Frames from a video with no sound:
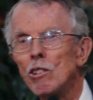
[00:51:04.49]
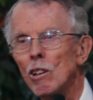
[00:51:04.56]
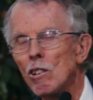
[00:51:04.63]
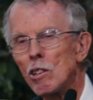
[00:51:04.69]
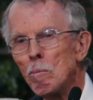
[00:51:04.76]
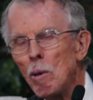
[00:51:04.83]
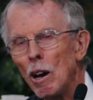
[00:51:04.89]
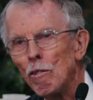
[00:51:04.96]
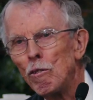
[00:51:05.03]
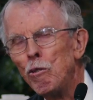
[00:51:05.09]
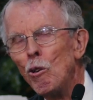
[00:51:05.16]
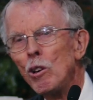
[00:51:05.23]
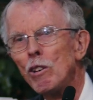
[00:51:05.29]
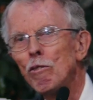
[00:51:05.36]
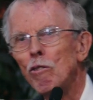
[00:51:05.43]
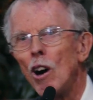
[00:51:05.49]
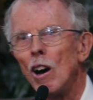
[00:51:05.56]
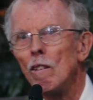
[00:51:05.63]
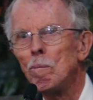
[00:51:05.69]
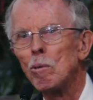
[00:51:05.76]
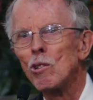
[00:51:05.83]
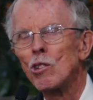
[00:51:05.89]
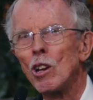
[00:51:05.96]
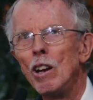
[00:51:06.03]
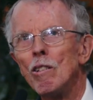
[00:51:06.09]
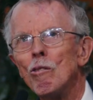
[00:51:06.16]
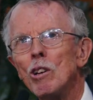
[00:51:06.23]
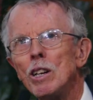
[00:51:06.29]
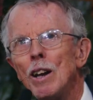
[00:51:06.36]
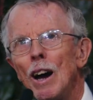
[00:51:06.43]
so it's about 45%
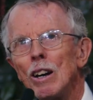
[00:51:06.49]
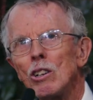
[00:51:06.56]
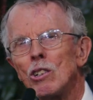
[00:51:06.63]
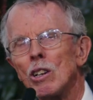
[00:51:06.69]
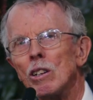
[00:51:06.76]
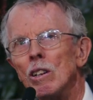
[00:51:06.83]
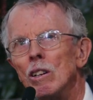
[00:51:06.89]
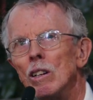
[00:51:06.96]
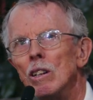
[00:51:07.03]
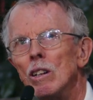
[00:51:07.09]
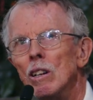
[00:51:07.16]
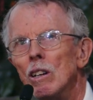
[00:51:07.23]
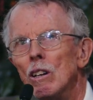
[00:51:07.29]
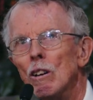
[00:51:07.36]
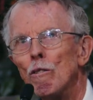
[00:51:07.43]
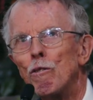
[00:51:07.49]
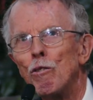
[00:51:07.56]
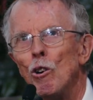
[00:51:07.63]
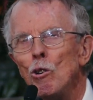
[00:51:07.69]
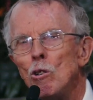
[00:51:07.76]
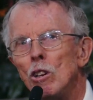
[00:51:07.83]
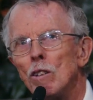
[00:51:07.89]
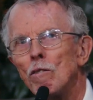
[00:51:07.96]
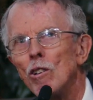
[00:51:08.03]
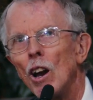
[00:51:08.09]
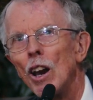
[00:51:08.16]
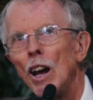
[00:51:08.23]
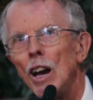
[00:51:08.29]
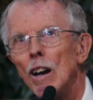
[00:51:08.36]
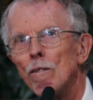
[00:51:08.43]
reduction. Fruit, you've got
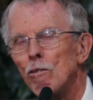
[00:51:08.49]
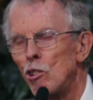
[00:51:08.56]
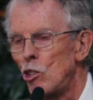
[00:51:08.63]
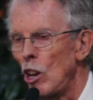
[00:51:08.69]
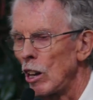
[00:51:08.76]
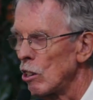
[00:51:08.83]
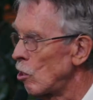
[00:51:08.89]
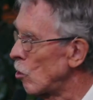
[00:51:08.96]
to have six